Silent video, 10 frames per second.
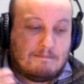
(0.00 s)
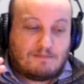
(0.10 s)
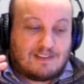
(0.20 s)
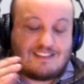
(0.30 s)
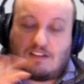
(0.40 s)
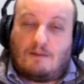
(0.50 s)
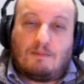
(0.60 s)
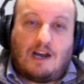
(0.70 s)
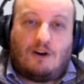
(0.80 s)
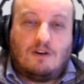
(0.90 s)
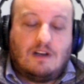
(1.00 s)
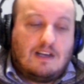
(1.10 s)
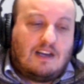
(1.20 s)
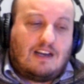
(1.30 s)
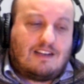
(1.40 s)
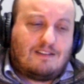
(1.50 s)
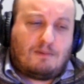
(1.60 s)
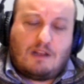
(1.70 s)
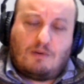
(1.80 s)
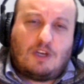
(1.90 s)
somehow, and I said,
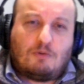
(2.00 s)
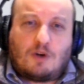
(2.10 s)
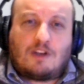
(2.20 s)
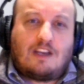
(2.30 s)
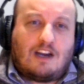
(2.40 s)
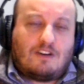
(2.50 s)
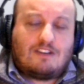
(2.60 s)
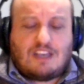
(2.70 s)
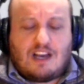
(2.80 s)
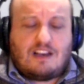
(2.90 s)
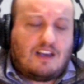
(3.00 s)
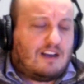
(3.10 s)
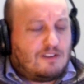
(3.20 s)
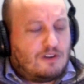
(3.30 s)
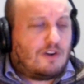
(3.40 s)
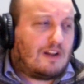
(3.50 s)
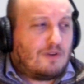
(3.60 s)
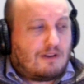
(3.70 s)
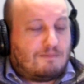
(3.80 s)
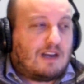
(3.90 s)
"By the way, you work in the IRS?" "Yeah, yeah, you know, I can look
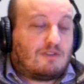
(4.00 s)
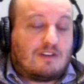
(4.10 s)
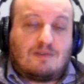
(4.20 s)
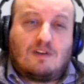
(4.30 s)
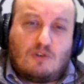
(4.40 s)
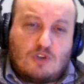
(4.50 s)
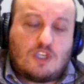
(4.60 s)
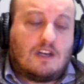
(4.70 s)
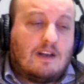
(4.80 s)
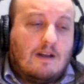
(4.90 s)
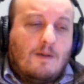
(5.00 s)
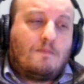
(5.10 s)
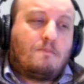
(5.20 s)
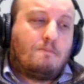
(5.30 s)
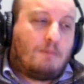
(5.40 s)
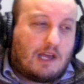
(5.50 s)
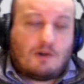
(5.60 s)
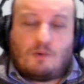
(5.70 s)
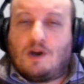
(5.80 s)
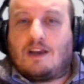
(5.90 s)
at bankruptcy." "No shit. By the
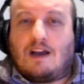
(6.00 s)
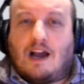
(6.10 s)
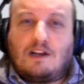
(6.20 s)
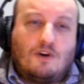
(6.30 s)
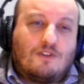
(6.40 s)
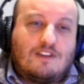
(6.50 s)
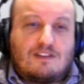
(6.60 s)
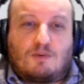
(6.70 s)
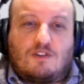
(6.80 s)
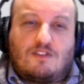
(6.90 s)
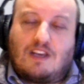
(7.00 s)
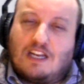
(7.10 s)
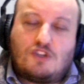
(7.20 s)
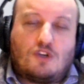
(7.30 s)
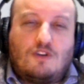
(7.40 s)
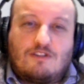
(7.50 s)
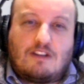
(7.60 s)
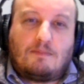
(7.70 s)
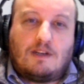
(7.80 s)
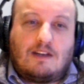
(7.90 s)
way, I know this person. Can I show you
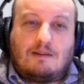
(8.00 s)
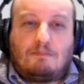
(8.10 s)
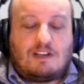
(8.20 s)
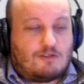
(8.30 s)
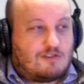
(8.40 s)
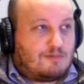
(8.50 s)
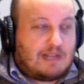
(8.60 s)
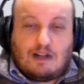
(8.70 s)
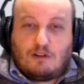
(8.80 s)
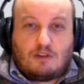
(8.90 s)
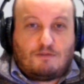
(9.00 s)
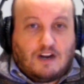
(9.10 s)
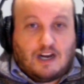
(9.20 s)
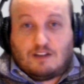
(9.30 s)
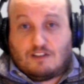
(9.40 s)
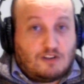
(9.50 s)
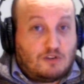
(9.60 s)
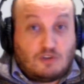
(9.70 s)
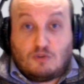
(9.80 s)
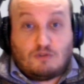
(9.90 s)
something?" And we just download the file. It's on
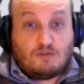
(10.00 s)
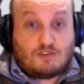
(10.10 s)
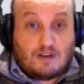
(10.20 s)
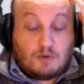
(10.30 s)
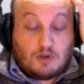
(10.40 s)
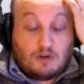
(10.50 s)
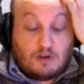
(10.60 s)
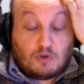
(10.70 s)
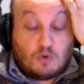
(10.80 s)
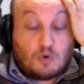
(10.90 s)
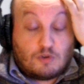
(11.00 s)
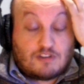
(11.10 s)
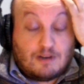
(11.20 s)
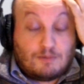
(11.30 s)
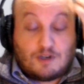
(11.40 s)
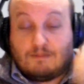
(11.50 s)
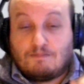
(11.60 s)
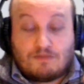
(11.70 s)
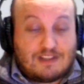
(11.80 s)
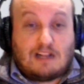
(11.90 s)
YouTube somewhere or on Google somewhere.
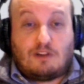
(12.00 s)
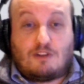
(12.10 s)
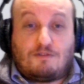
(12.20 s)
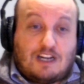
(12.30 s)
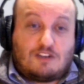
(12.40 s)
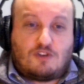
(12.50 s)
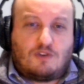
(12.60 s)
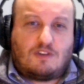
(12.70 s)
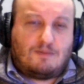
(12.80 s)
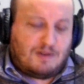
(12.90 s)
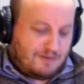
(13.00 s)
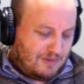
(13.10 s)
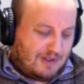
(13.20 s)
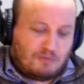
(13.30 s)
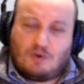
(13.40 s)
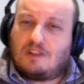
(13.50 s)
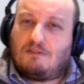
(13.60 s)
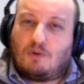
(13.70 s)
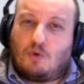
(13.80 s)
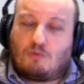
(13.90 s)
Download the file, show it to him, and be like, "What the?
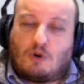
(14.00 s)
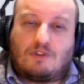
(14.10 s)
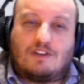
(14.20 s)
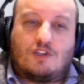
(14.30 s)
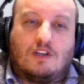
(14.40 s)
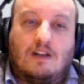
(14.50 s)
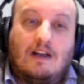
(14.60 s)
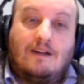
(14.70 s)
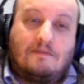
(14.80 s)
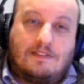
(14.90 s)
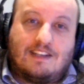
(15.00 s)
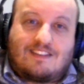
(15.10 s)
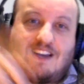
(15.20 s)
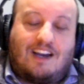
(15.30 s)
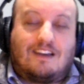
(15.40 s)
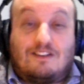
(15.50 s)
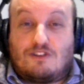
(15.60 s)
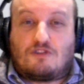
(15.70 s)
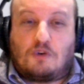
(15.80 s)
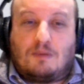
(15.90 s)
Who wrote this shit?" "This guy." And they
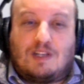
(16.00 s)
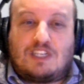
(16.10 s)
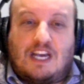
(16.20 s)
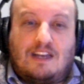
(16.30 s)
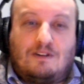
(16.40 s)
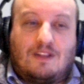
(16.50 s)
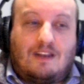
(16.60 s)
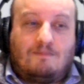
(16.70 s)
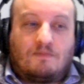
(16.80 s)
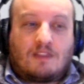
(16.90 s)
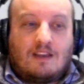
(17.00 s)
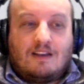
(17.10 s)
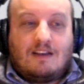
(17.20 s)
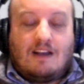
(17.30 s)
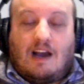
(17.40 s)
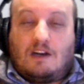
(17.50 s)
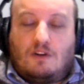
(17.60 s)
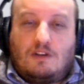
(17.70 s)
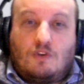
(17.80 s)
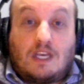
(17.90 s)
just show him the channel, and I don't know.
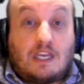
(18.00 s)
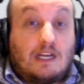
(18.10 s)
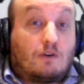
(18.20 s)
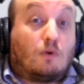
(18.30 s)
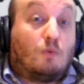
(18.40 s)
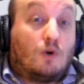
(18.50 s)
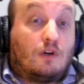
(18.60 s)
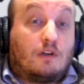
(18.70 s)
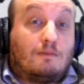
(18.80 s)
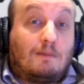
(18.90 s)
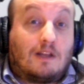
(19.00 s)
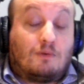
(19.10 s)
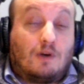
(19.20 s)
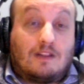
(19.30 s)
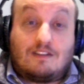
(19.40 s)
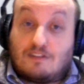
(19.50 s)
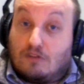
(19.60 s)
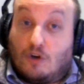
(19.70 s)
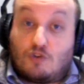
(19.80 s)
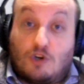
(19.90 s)
You can get a reward, by the way. This is
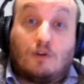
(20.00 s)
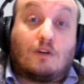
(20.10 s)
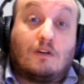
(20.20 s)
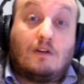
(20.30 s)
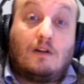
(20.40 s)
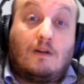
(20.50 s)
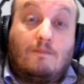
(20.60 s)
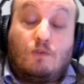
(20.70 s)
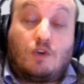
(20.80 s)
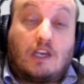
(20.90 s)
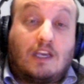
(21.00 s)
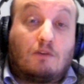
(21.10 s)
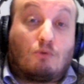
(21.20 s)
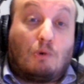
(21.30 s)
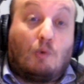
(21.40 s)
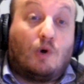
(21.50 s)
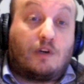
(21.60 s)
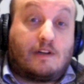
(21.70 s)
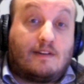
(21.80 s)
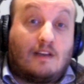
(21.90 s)
no joke. You can get
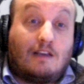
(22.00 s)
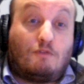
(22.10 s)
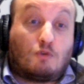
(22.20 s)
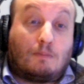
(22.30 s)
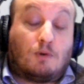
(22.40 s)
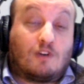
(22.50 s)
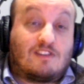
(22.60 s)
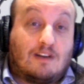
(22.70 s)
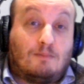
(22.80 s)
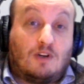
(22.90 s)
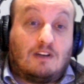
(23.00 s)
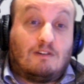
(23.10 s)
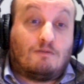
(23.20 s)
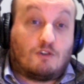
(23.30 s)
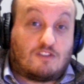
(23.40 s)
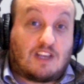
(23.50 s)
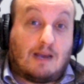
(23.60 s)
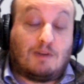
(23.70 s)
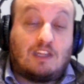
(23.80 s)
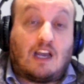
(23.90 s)
rewarded if you report someone for
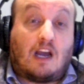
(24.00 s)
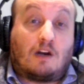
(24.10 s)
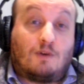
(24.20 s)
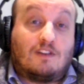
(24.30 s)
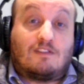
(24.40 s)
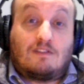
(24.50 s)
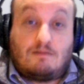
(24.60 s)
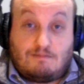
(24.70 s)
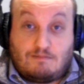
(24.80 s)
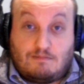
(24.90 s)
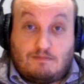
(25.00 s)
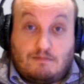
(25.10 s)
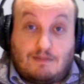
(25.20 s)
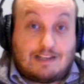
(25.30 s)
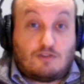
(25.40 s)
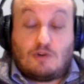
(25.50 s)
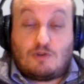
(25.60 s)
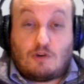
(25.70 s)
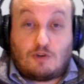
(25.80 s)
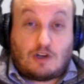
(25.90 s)
scamming the IRS. That's no
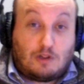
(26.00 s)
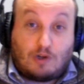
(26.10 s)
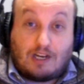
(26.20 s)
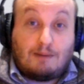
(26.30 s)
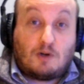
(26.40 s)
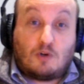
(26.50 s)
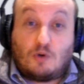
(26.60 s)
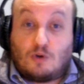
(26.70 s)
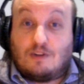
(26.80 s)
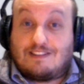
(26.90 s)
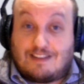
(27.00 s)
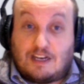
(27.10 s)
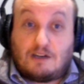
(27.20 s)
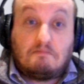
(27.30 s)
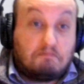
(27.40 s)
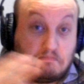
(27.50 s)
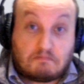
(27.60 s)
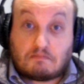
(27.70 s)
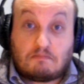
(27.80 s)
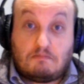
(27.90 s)
joke. You can look it up on Google. It's there.
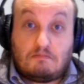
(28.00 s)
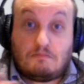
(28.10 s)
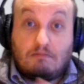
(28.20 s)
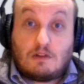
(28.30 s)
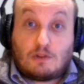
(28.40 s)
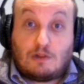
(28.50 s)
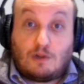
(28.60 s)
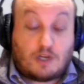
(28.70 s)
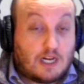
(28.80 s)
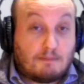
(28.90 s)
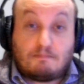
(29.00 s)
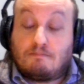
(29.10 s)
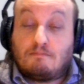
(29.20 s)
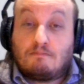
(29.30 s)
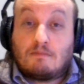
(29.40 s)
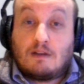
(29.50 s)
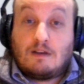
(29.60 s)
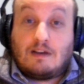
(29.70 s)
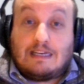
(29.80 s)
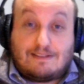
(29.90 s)
Look it up.
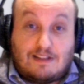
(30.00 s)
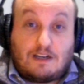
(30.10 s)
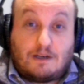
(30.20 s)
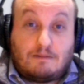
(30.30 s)
It's there.